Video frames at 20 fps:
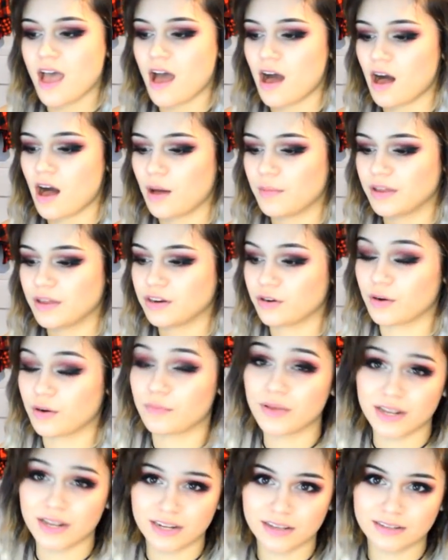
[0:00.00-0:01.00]
um, and your
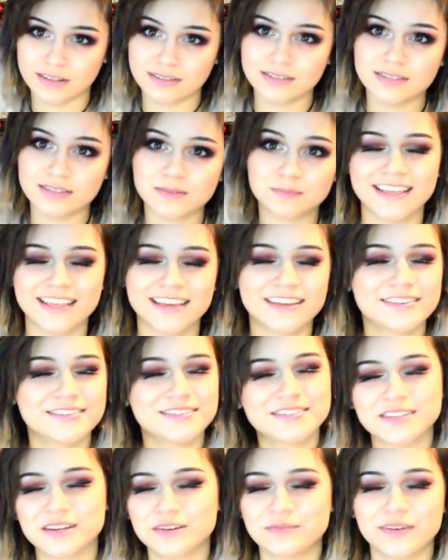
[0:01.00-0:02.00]
opinions. Thank you
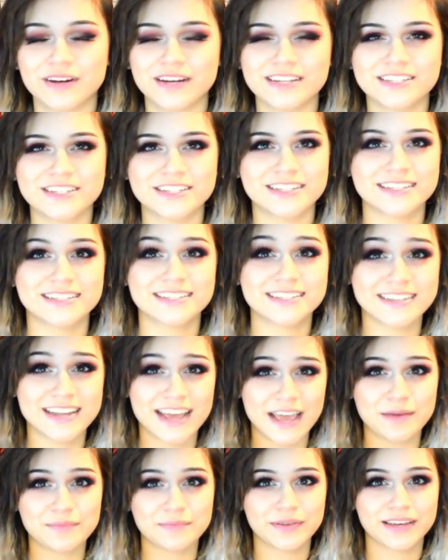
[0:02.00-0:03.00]
so much.
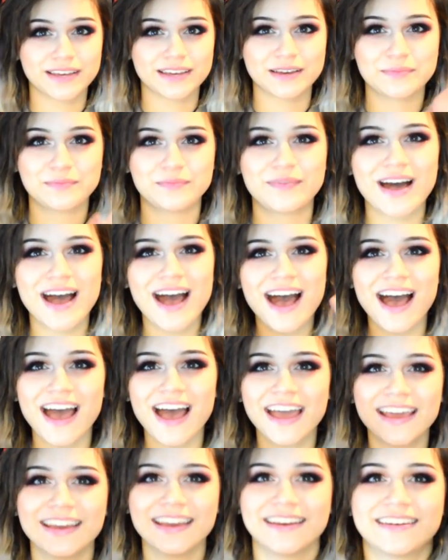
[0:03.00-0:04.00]
Stay epic.
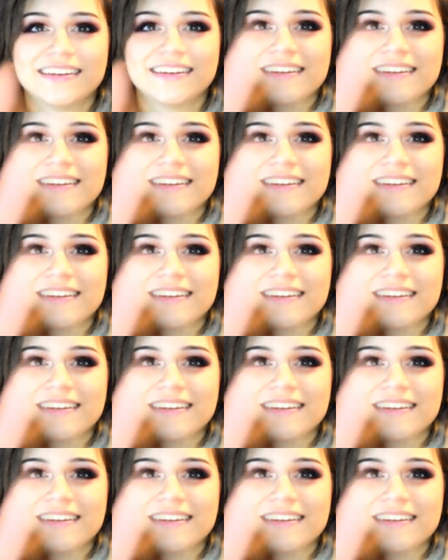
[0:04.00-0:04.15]
Bye!